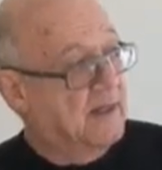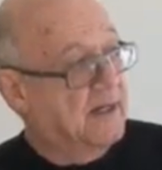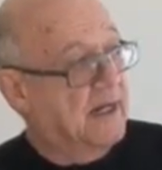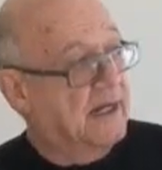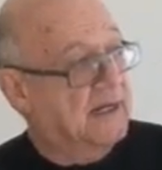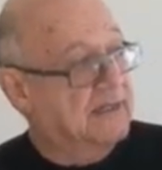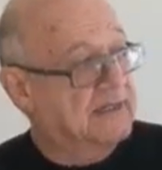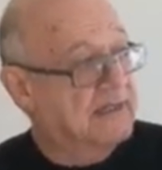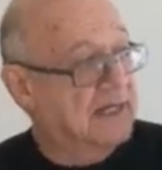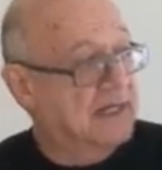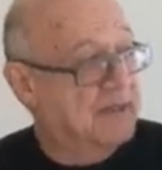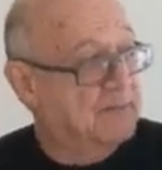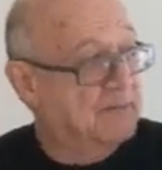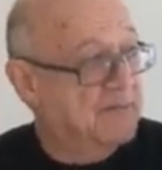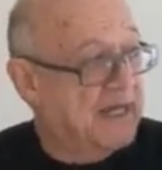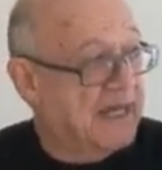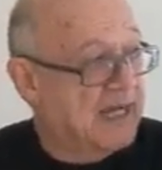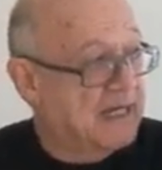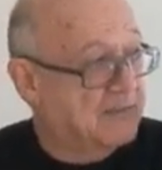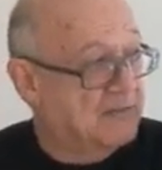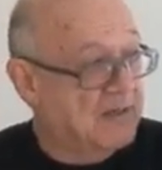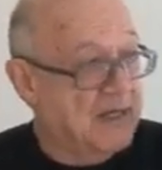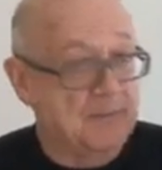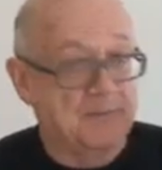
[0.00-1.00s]
I take
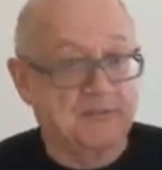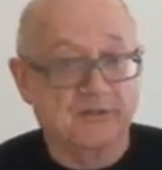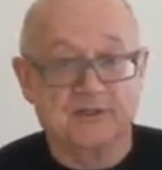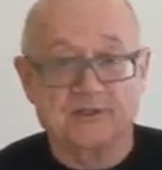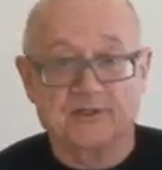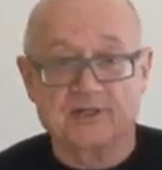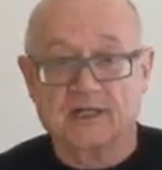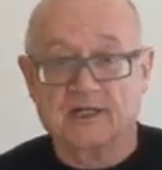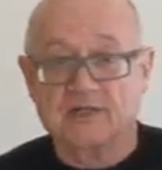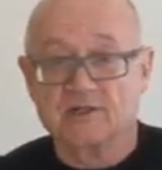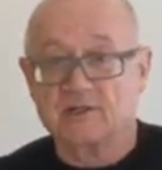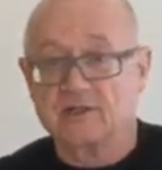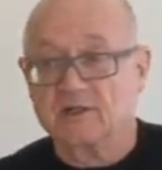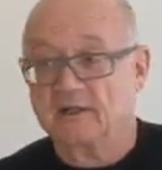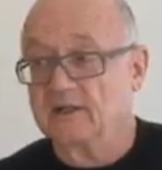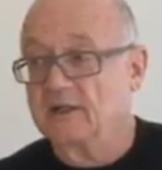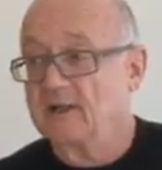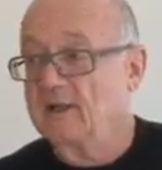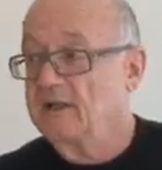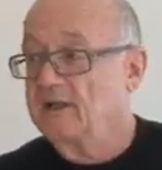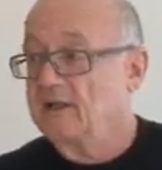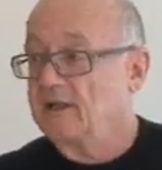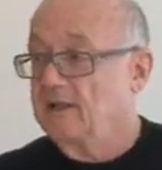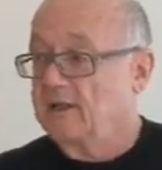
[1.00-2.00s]
back my projection,
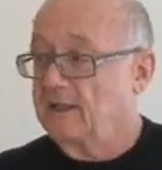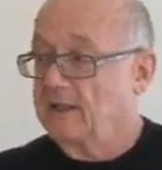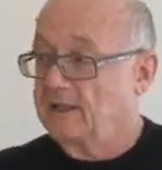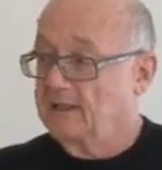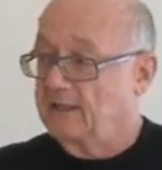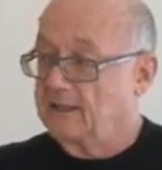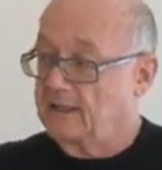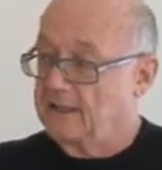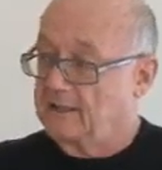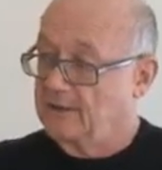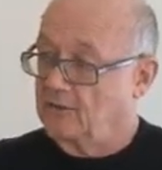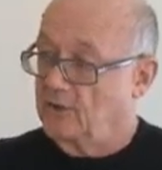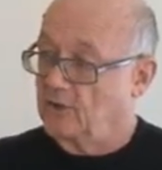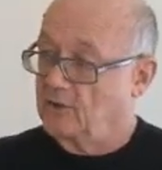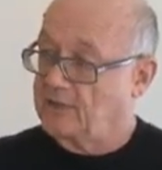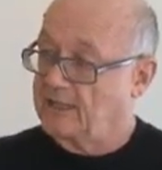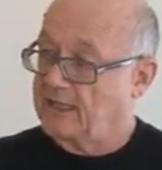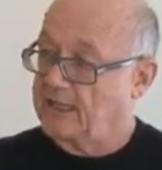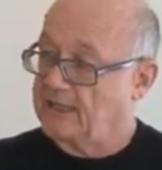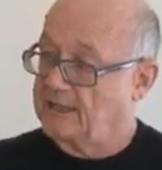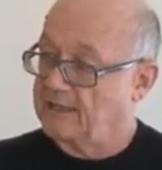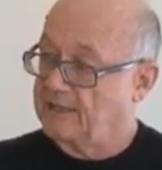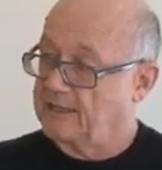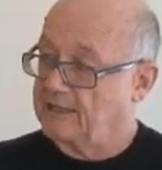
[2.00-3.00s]
and I
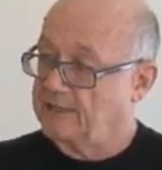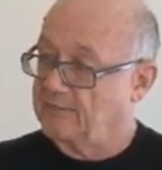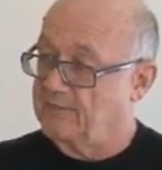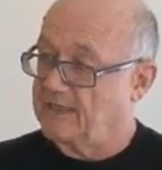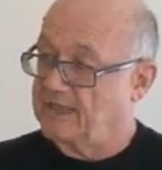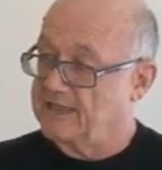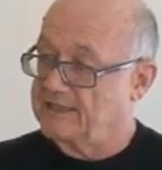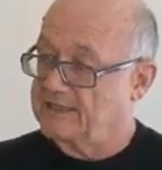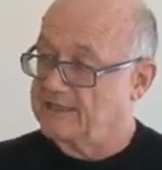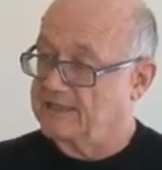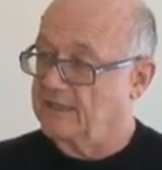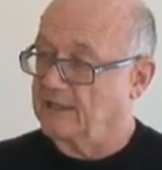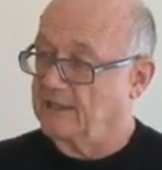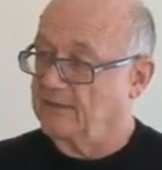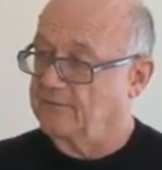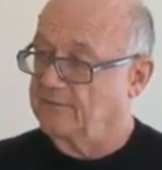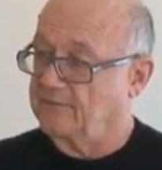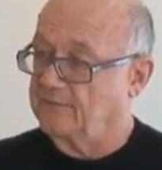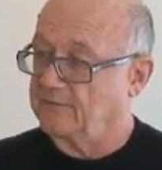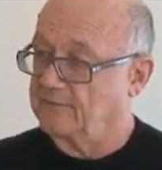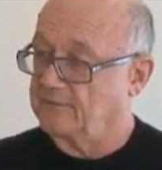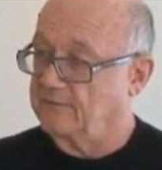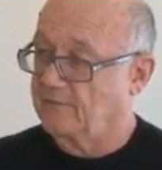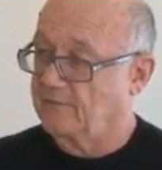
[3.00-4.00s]
locate it in myself.